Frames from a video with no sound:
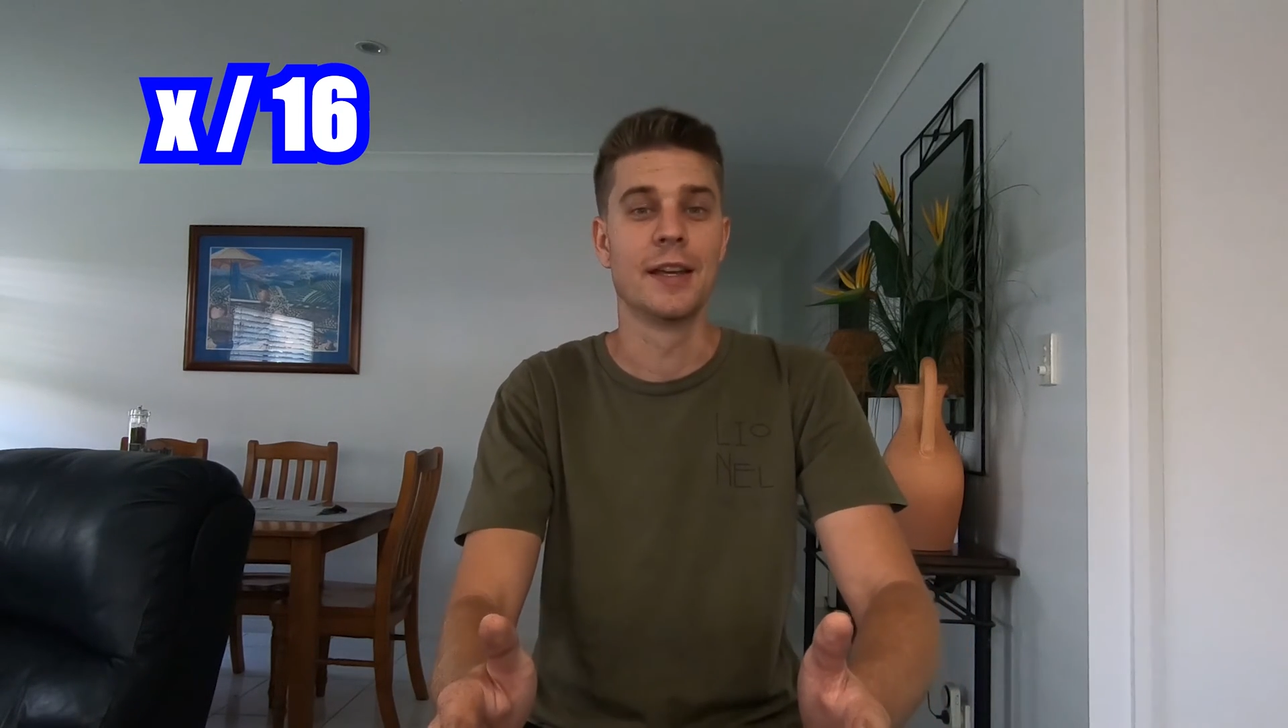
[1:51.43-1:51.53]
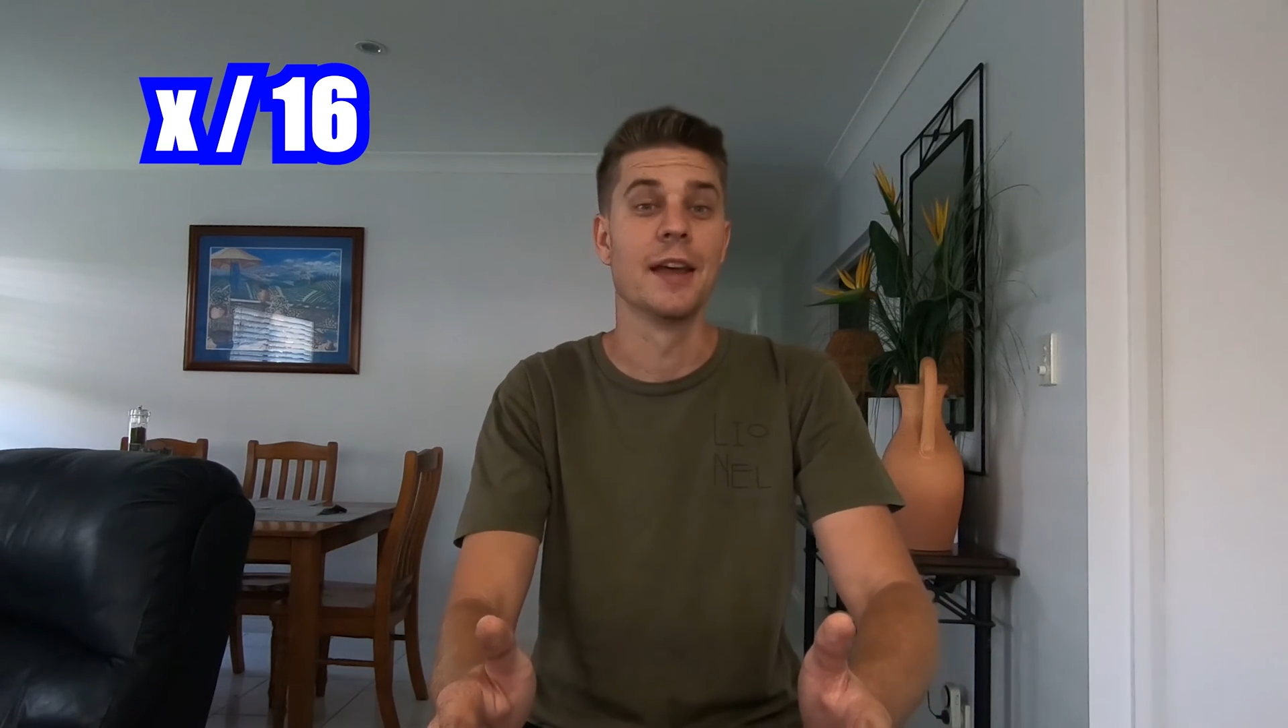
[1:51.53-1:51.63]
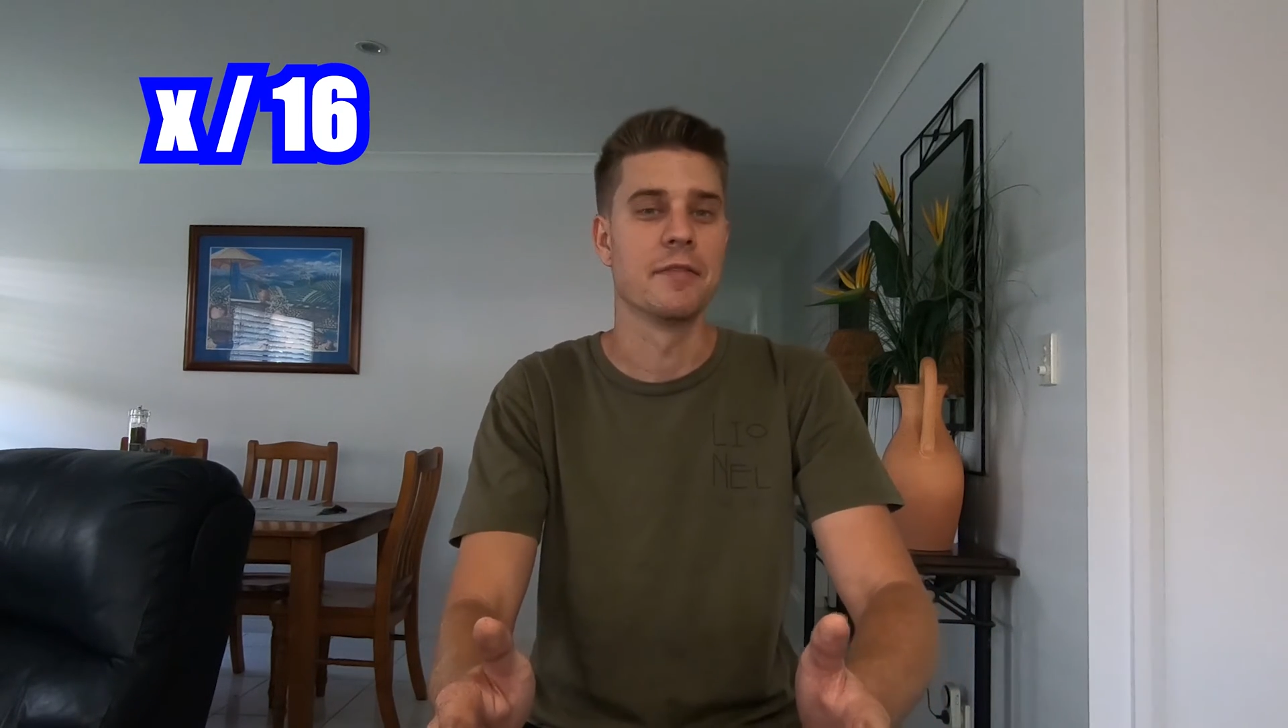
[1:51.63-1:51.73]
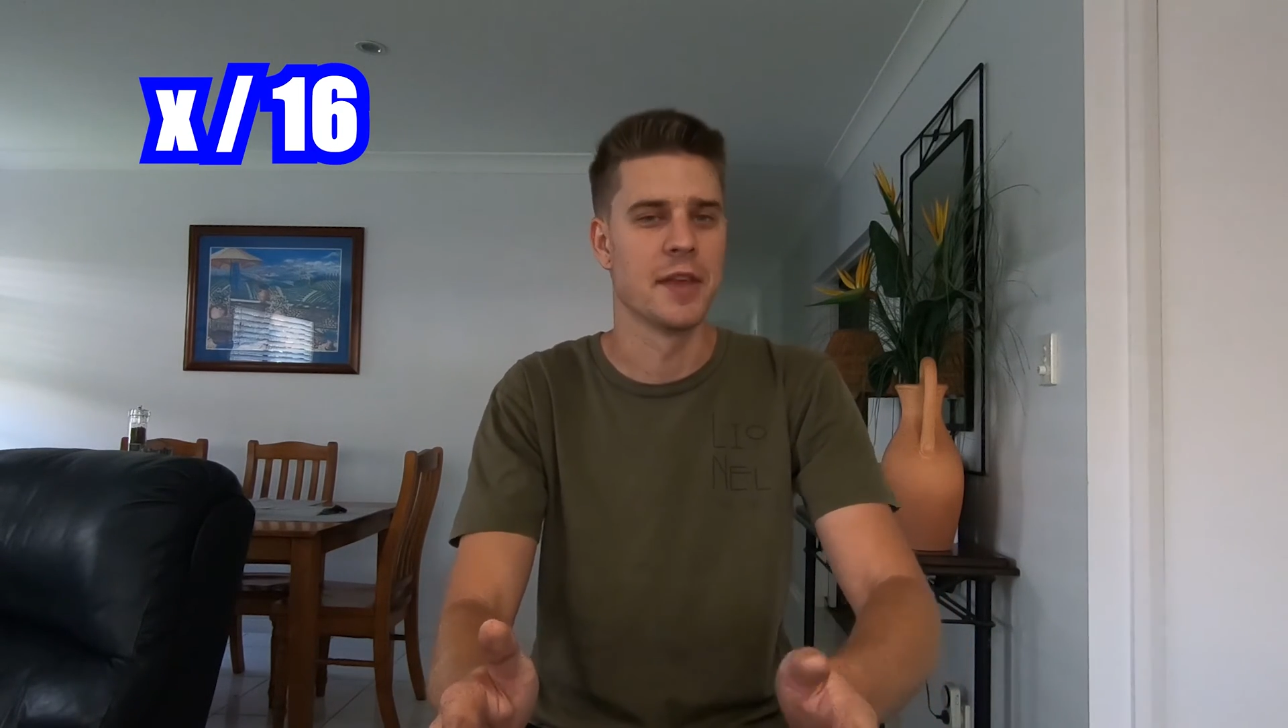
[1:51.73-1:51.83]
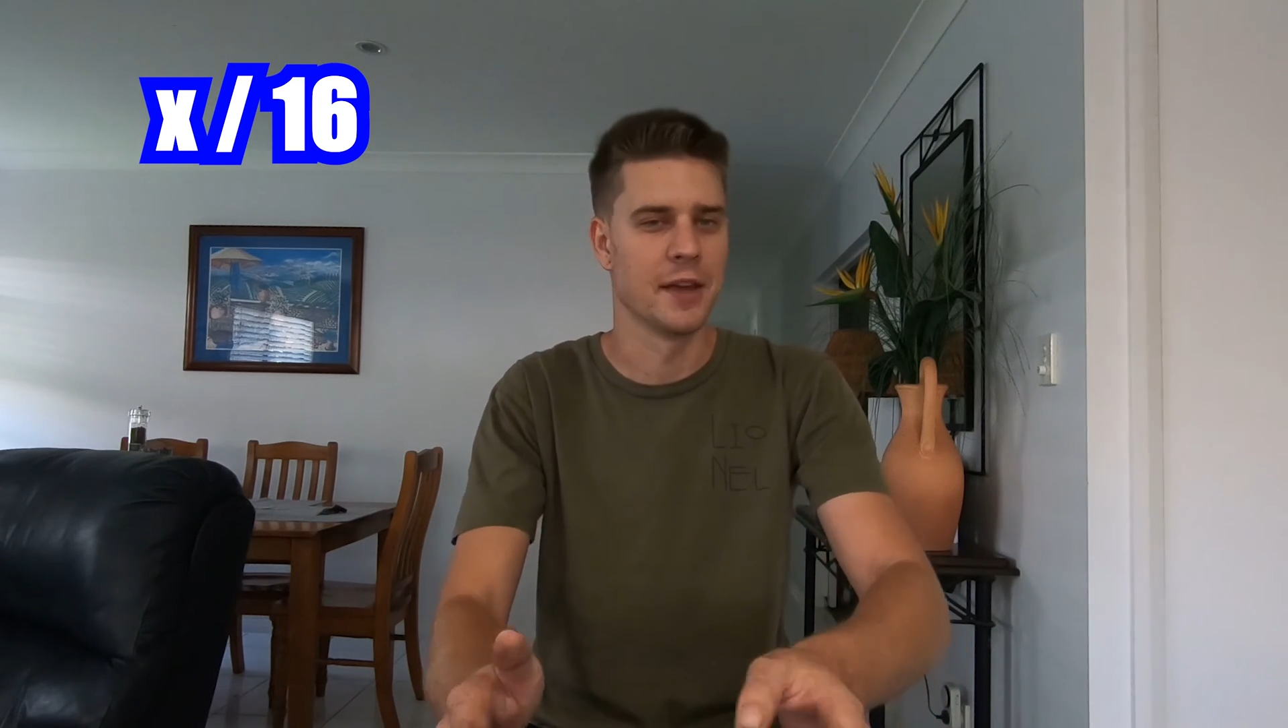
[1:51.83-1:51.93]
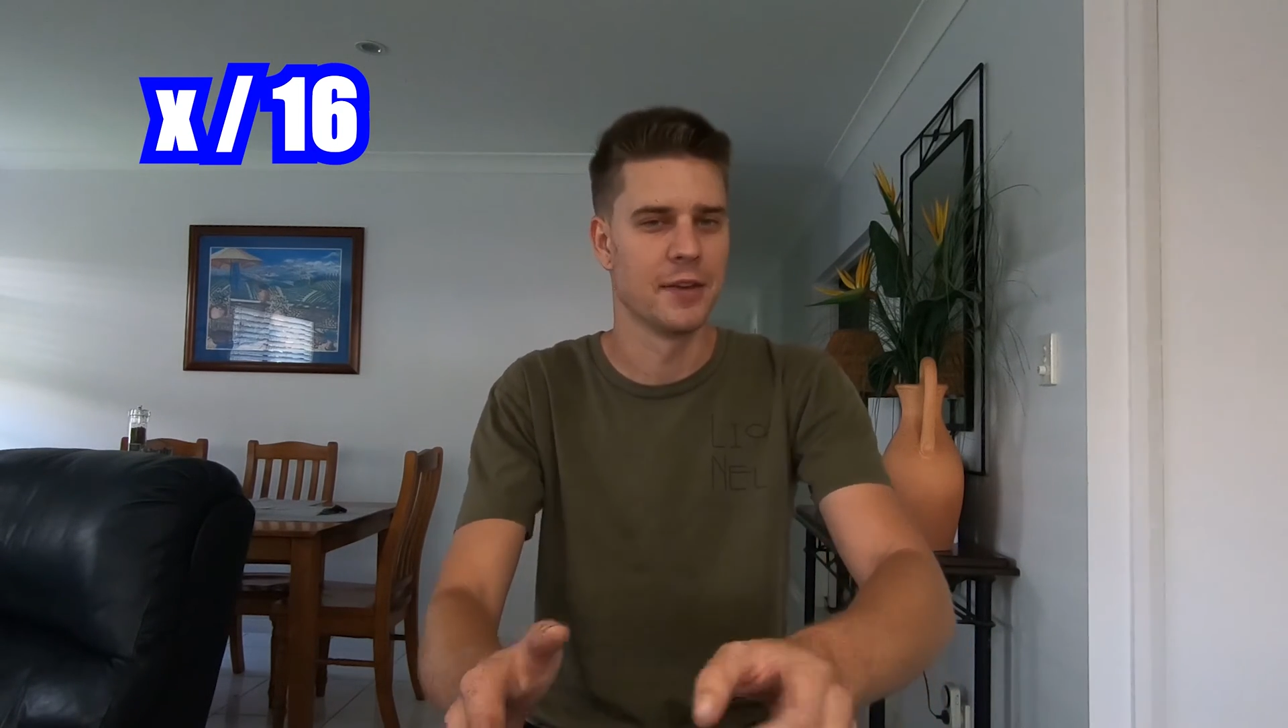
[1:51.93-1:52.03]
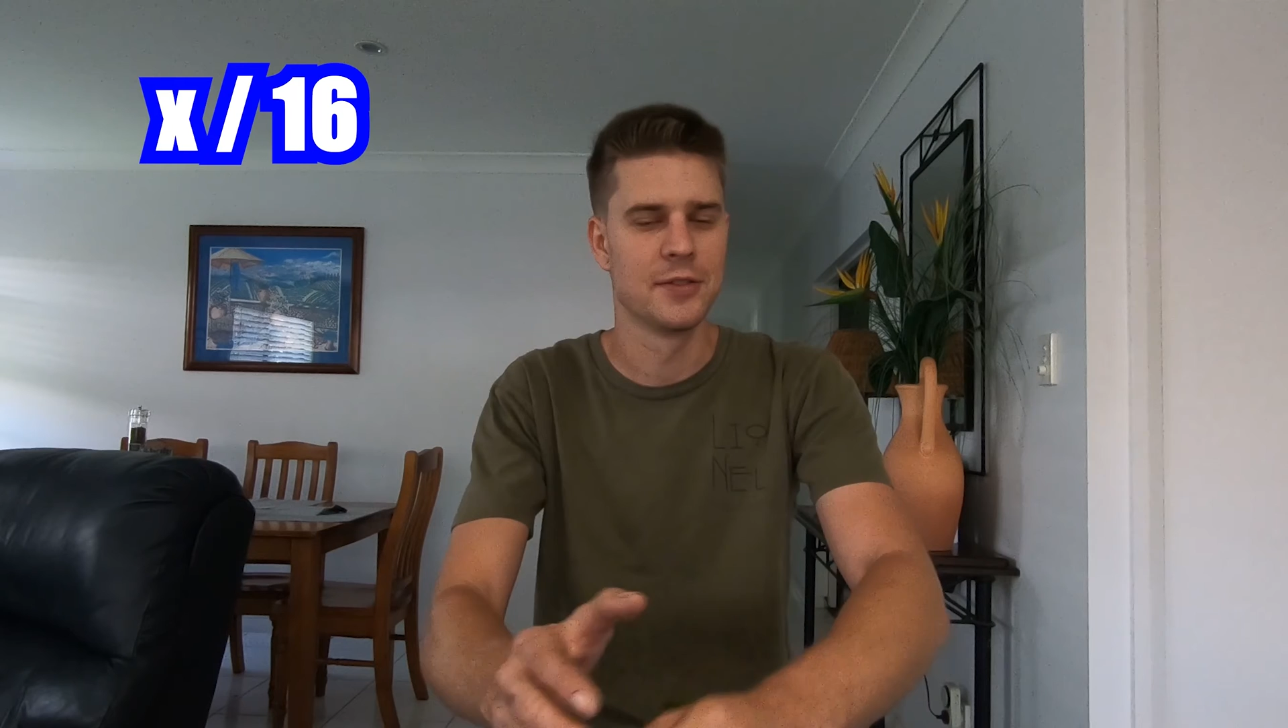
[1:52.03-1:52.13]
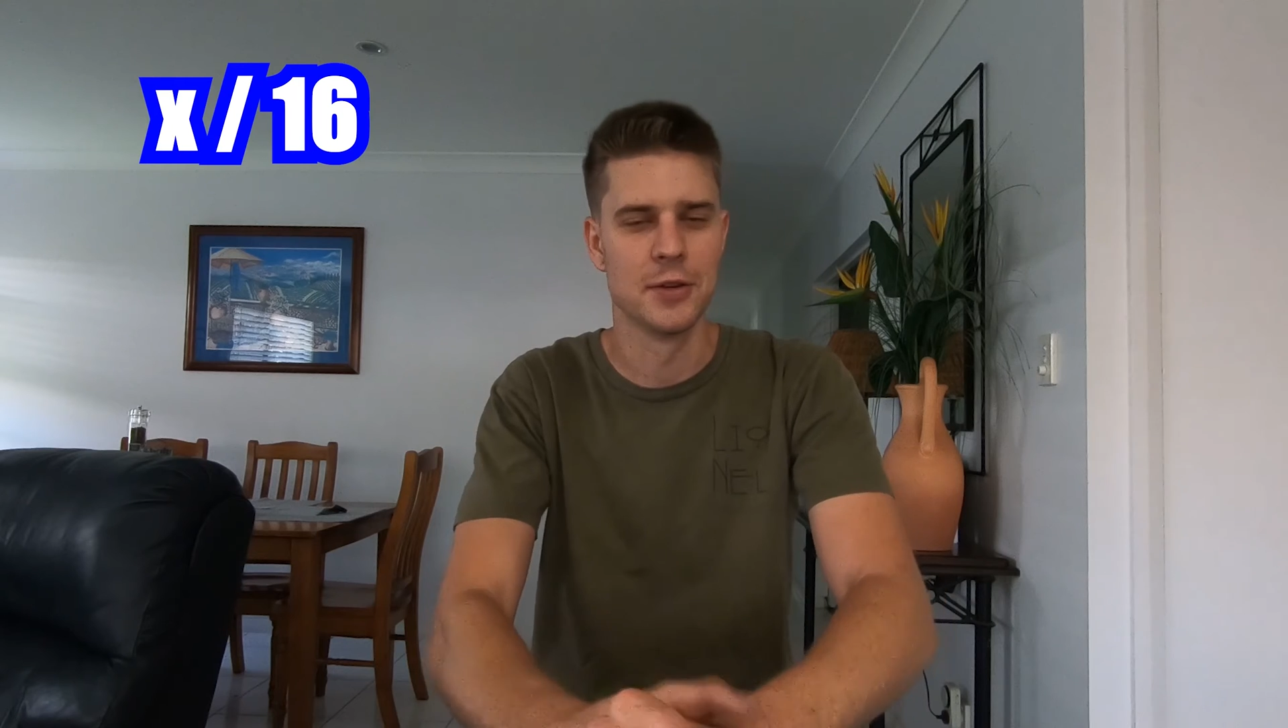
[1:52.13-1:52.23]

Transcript: get there